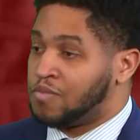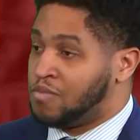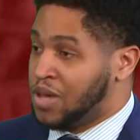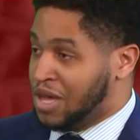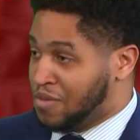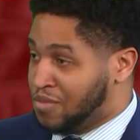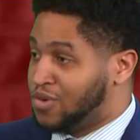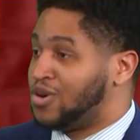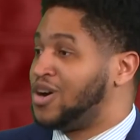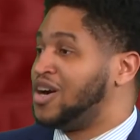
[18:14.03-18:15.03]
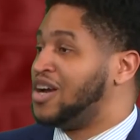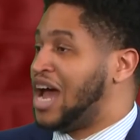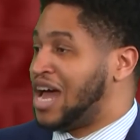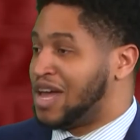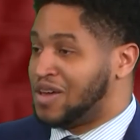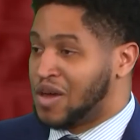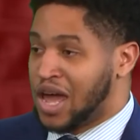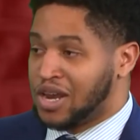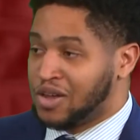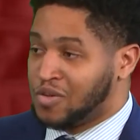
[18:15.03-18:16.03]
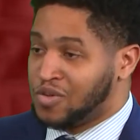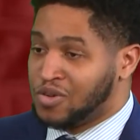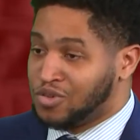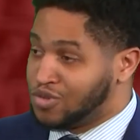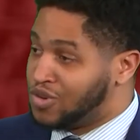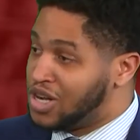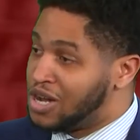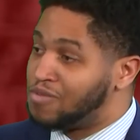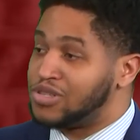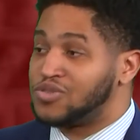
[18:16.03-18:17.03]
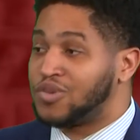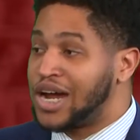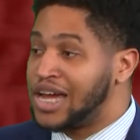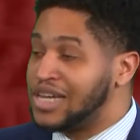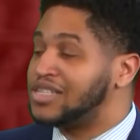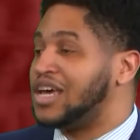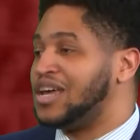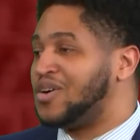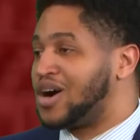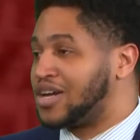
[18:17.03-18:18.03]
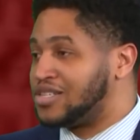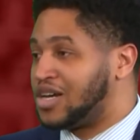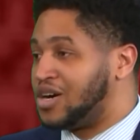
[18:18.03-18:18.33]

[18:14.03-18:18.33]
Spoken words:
being born, I grew up, was raised in Arkansas.